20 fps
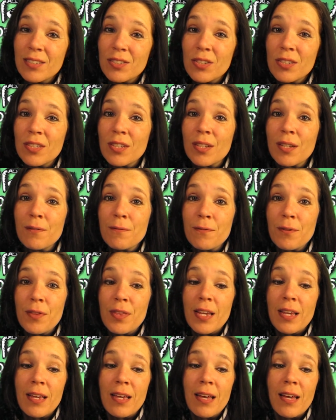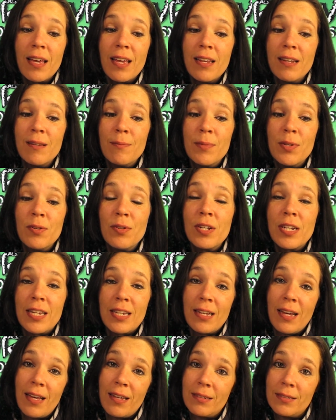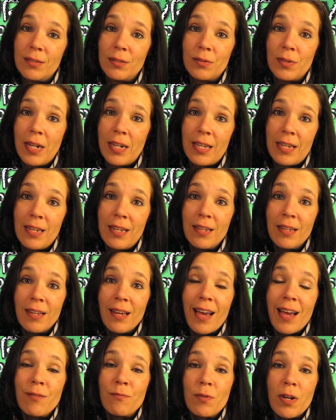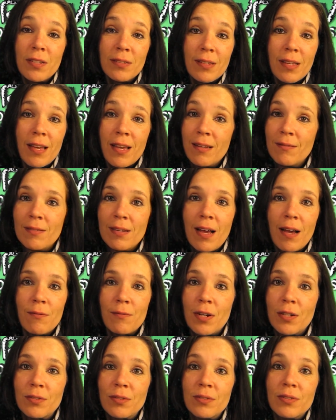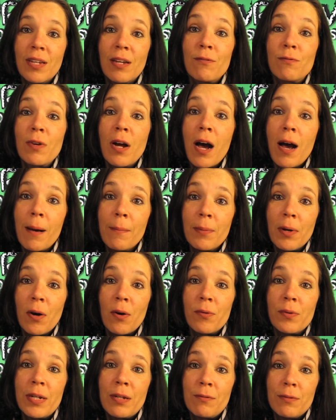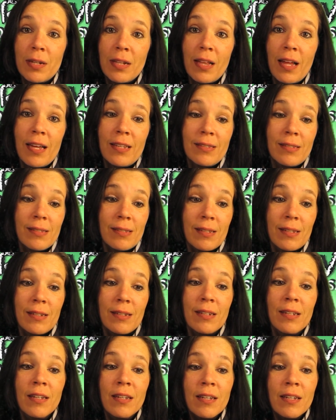She's looking for the hidden immunity idol already and Russ and not Russell and Rob already realizes it.